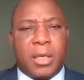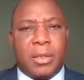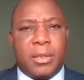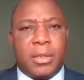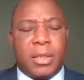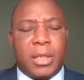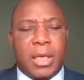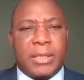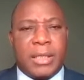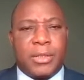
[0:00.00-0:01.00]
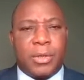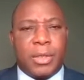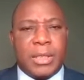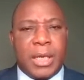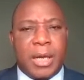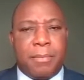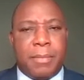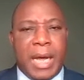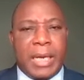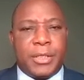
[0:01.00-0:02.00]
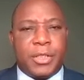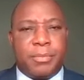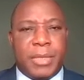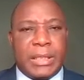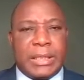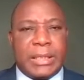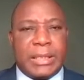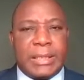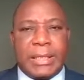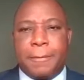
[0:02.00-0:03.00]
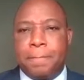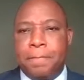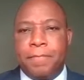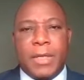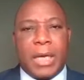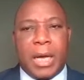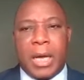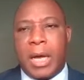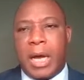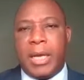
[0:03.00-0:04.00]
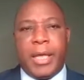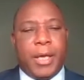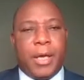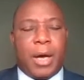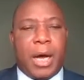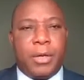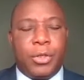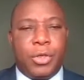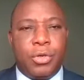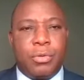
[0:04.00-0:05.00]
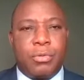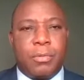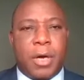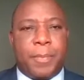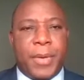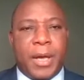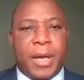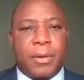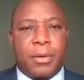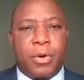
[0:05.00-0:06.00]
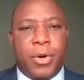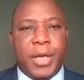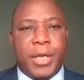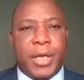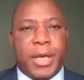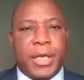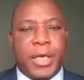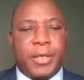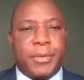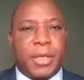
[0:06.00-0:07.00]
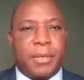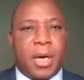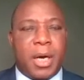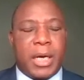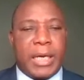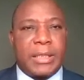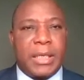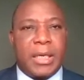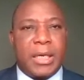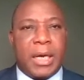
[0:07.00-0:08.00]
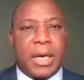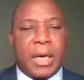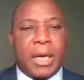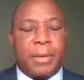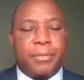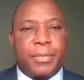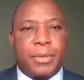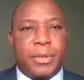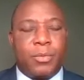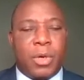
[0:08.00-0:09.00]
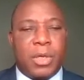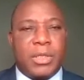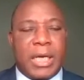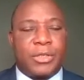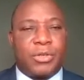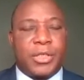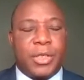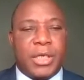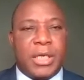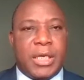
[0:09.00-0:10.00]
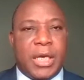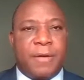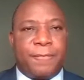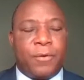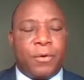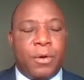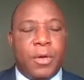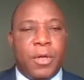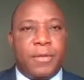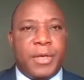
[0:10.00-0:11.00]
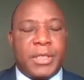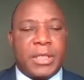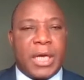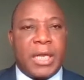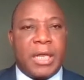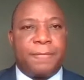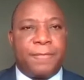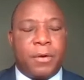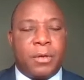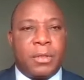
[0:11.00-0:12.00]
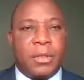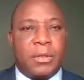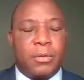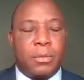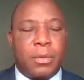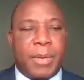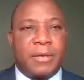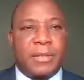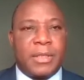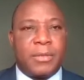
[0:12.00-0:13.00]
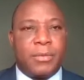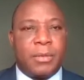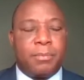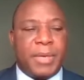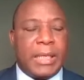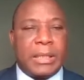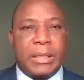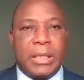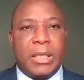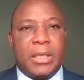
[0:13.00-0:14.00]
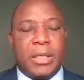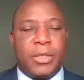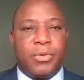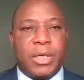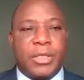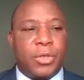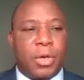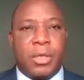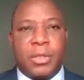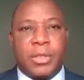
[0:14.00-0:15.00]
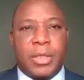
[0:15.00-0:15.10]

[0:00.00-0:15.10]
in assets under management. So, Ali, how do you go in here? The Egyptian market, what's the attraction in here for this Italian fund, about 61 billion US dollars